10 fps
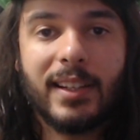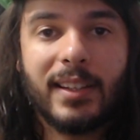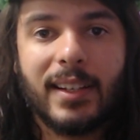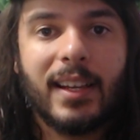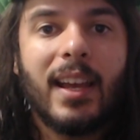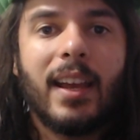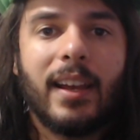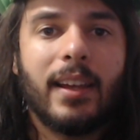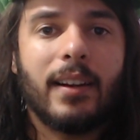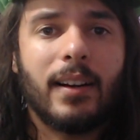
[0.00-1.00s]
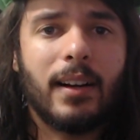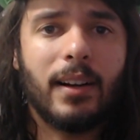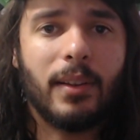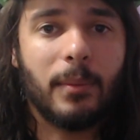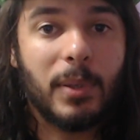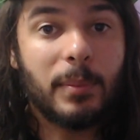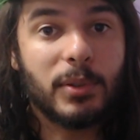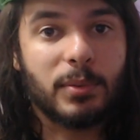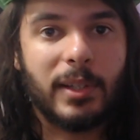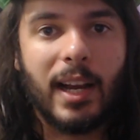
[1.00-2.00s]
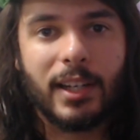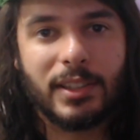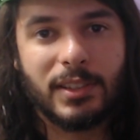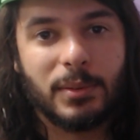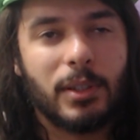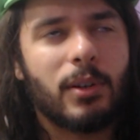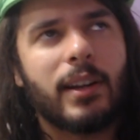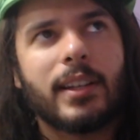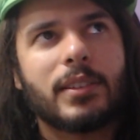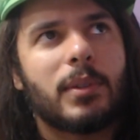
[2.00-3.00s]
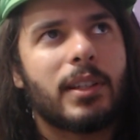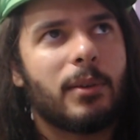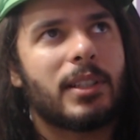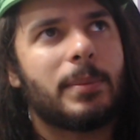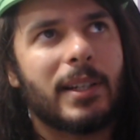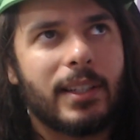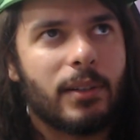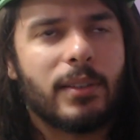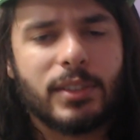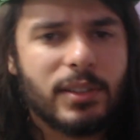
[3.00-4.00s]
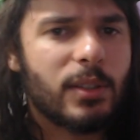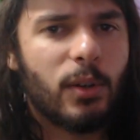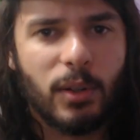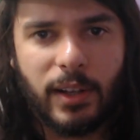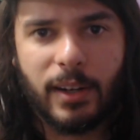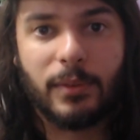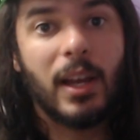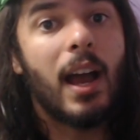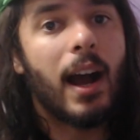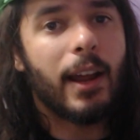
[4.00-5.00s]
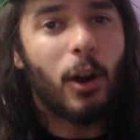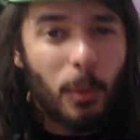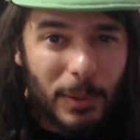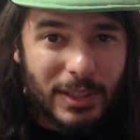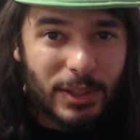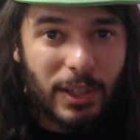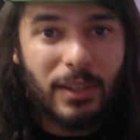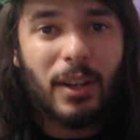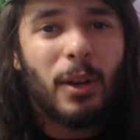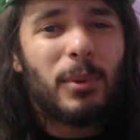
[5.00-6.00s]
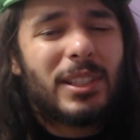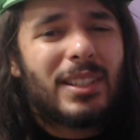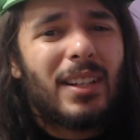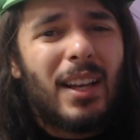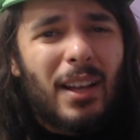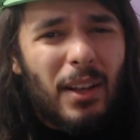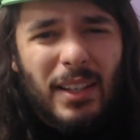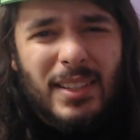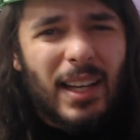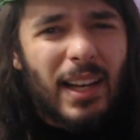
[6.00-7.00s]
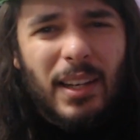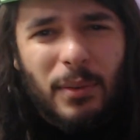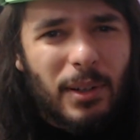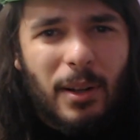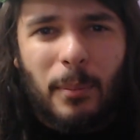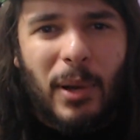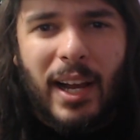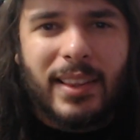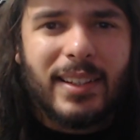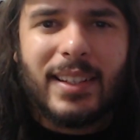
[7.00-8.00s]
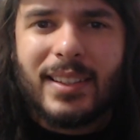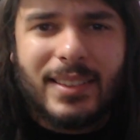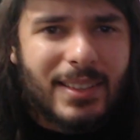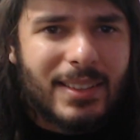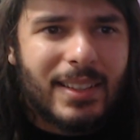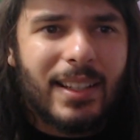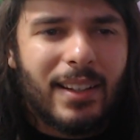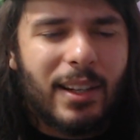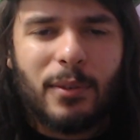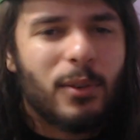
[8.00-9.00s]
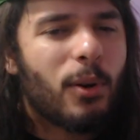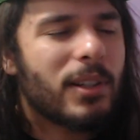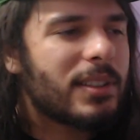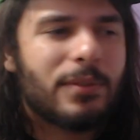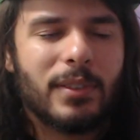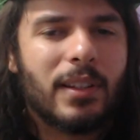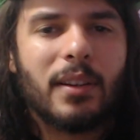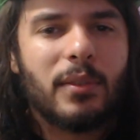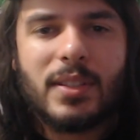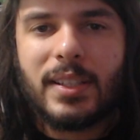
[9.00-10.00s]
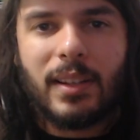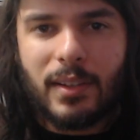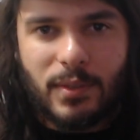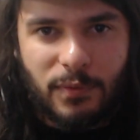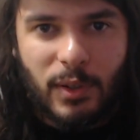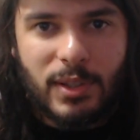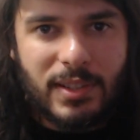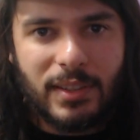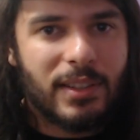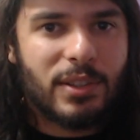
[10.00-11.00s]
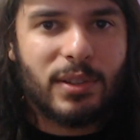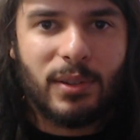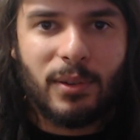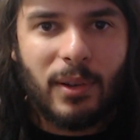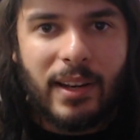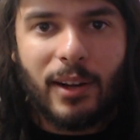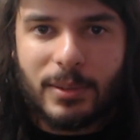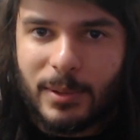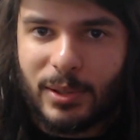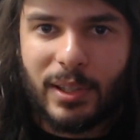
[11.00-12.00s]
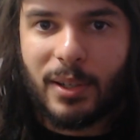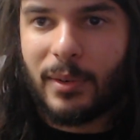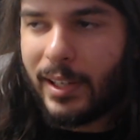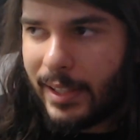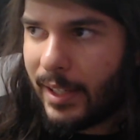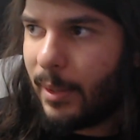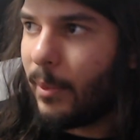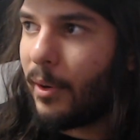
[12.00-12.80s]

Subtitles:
thing and people's reactions to it, or I guess what they were expecting. It was just a whole lot of, I hope it's good, which is that even a bad thing to say? Like, of course, if you see the first initial announcement trailer of any game,